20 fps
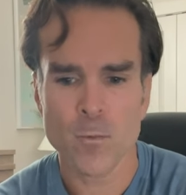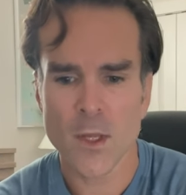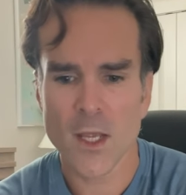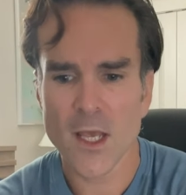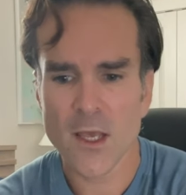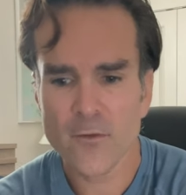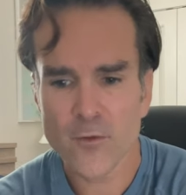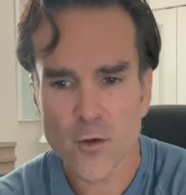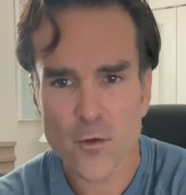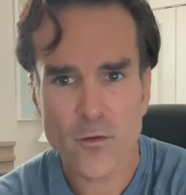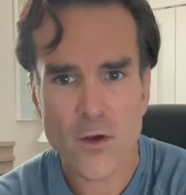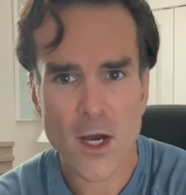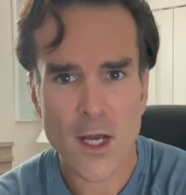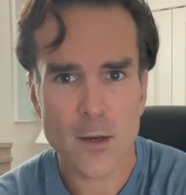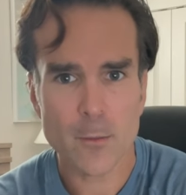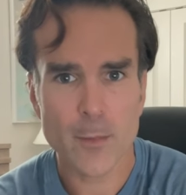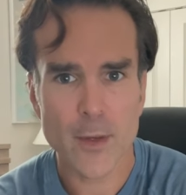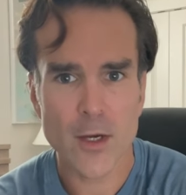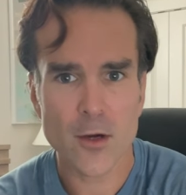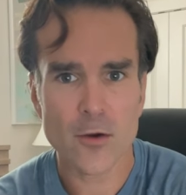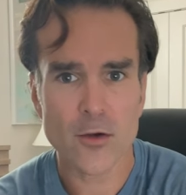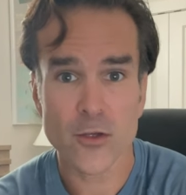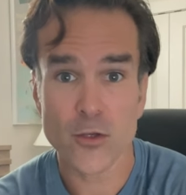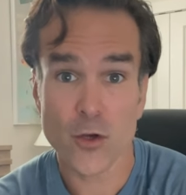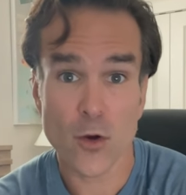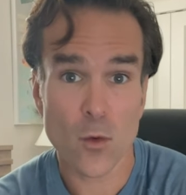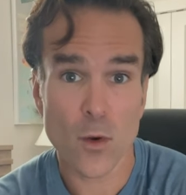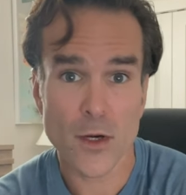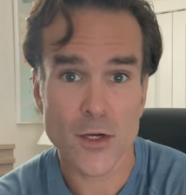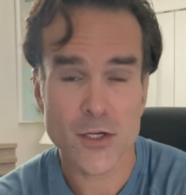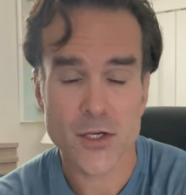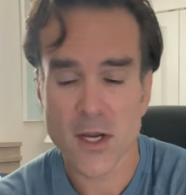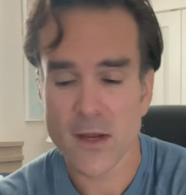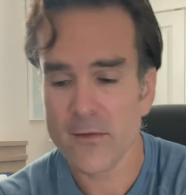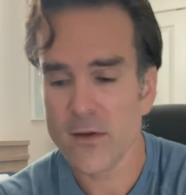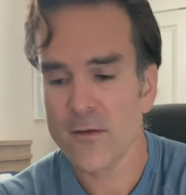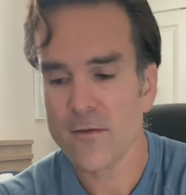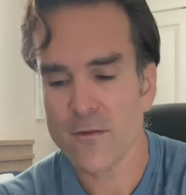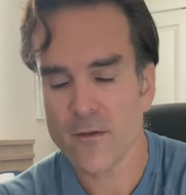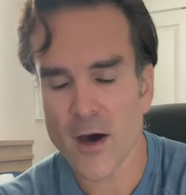if you've got a beard and you don't want to
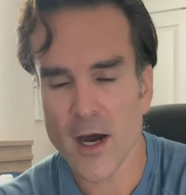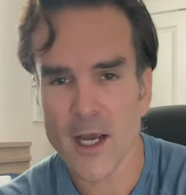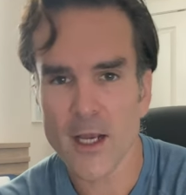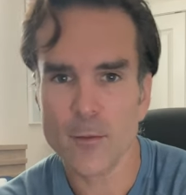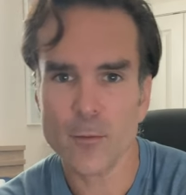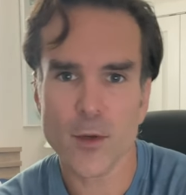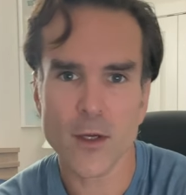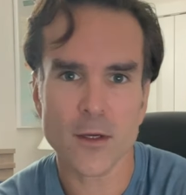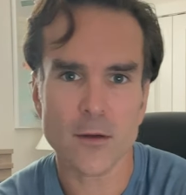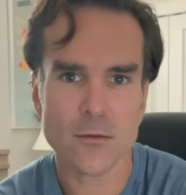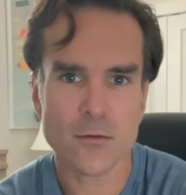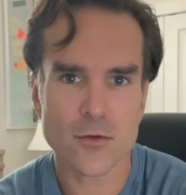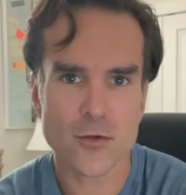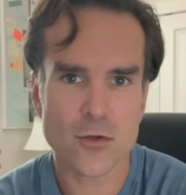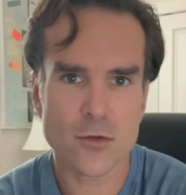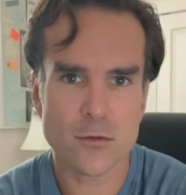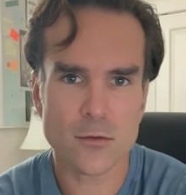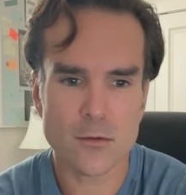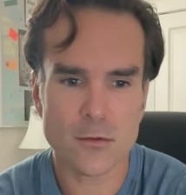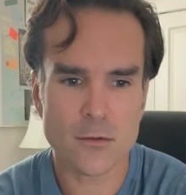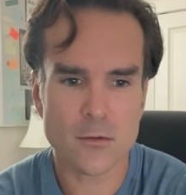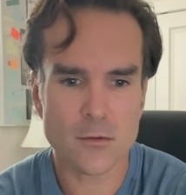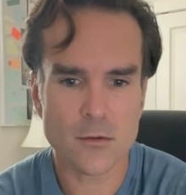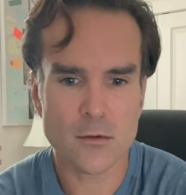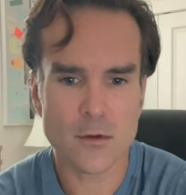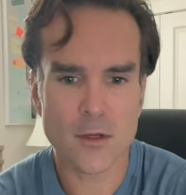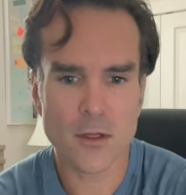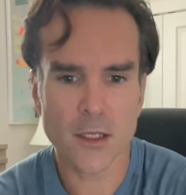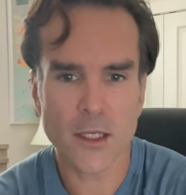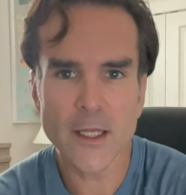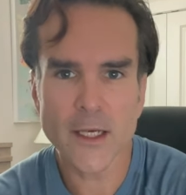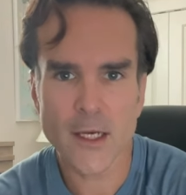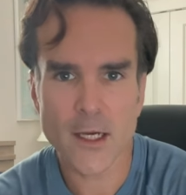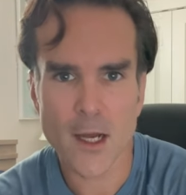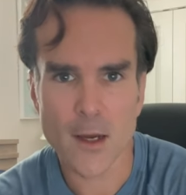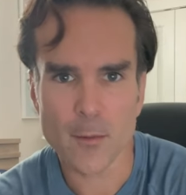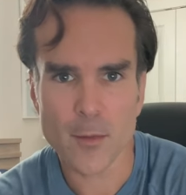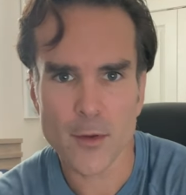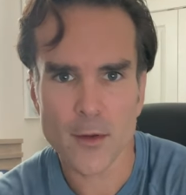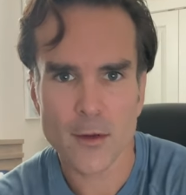shave it, fine, but clean it
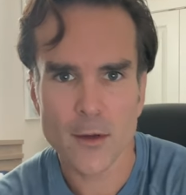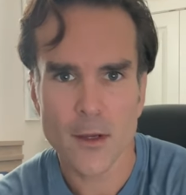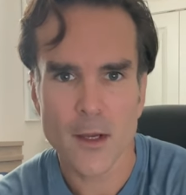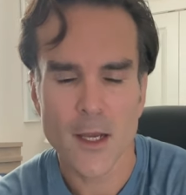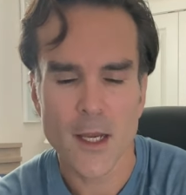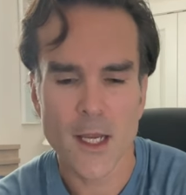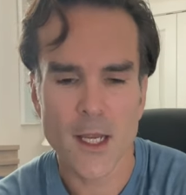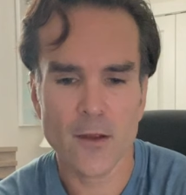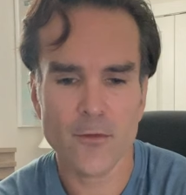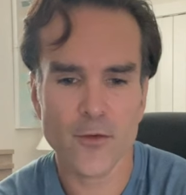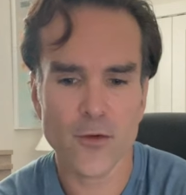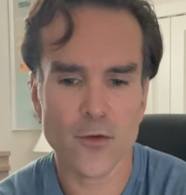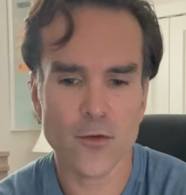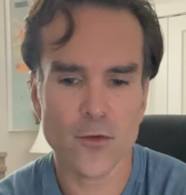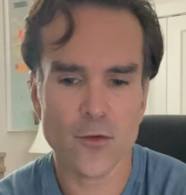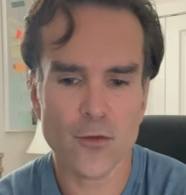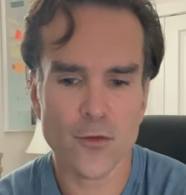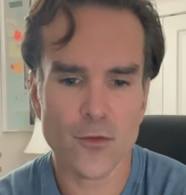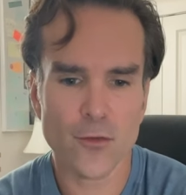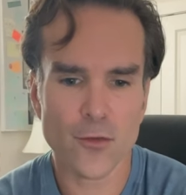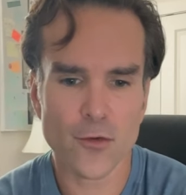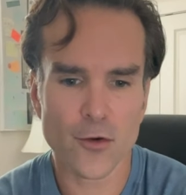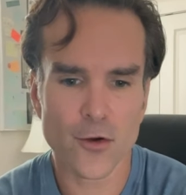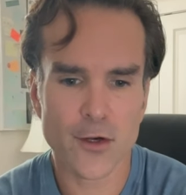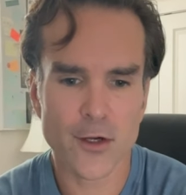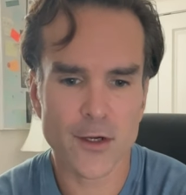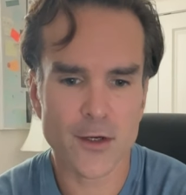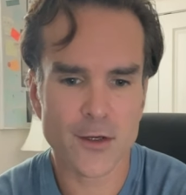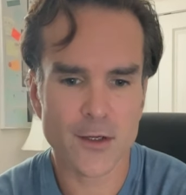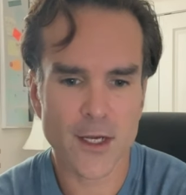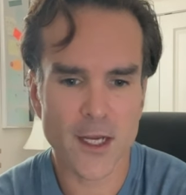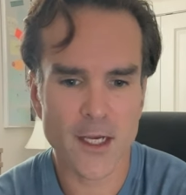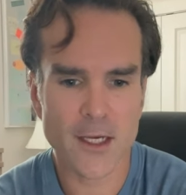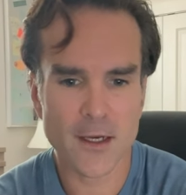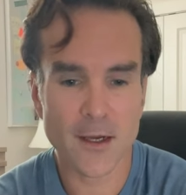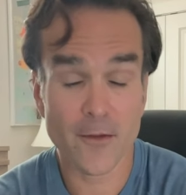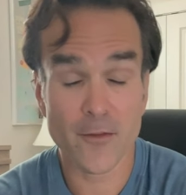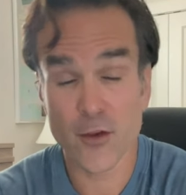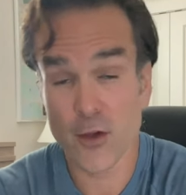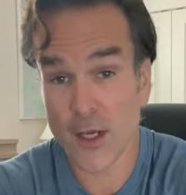up. If you
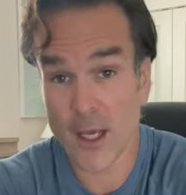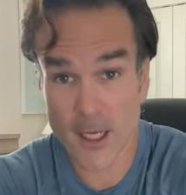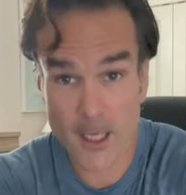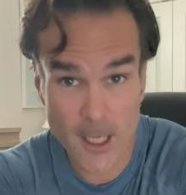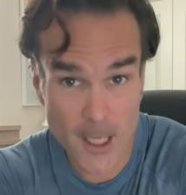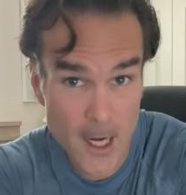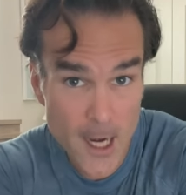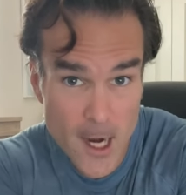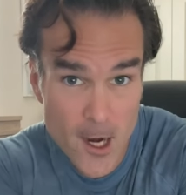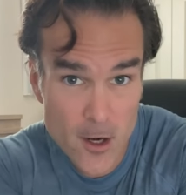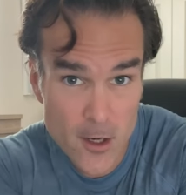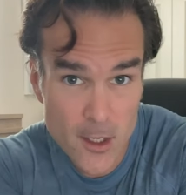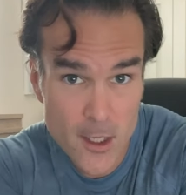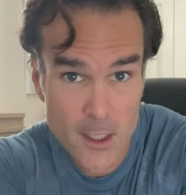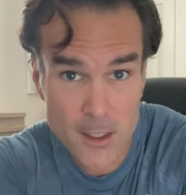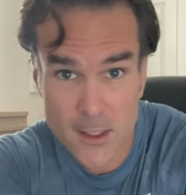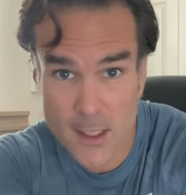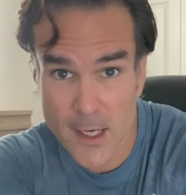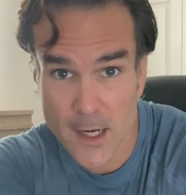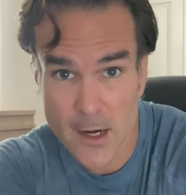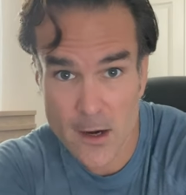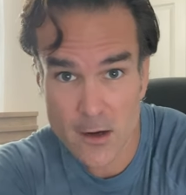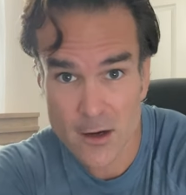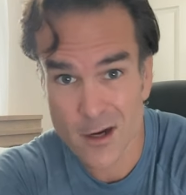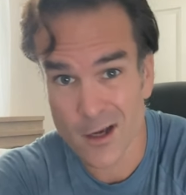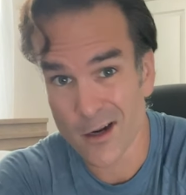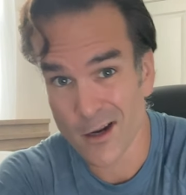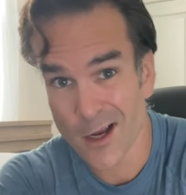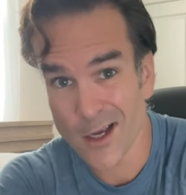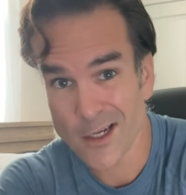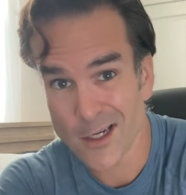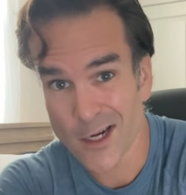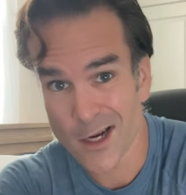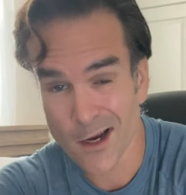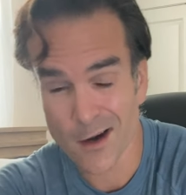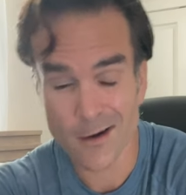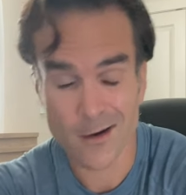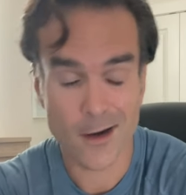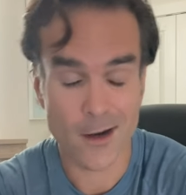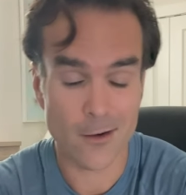can get a haircut, get a haircut. I need a
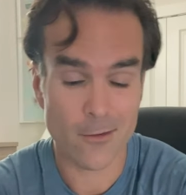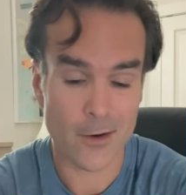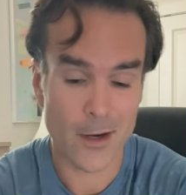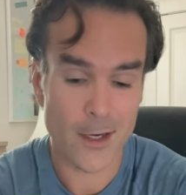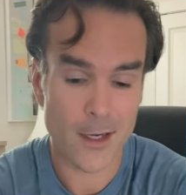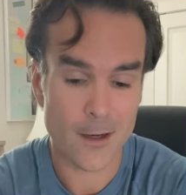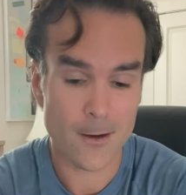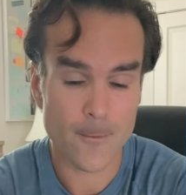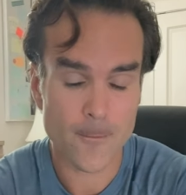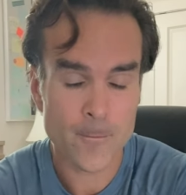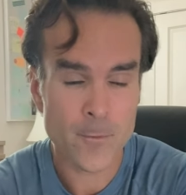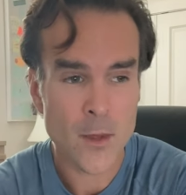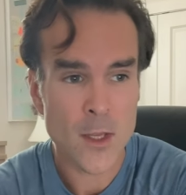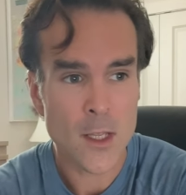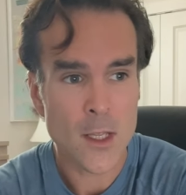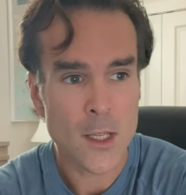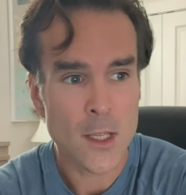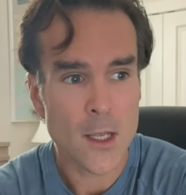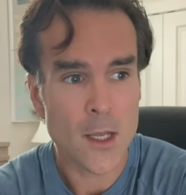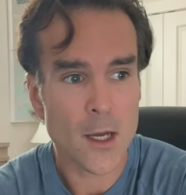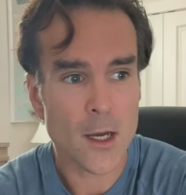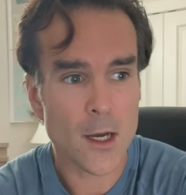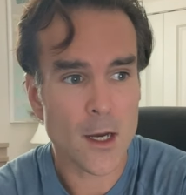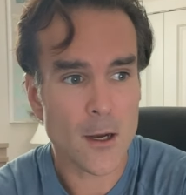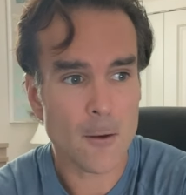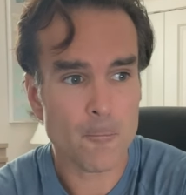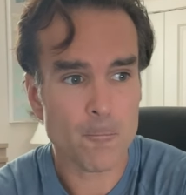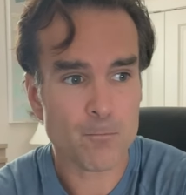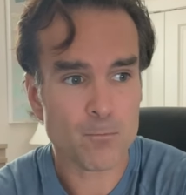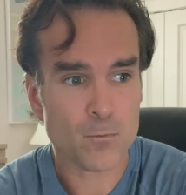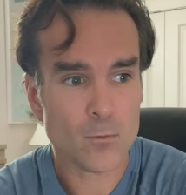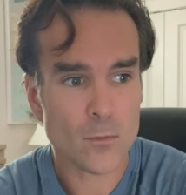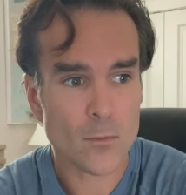haircut right now.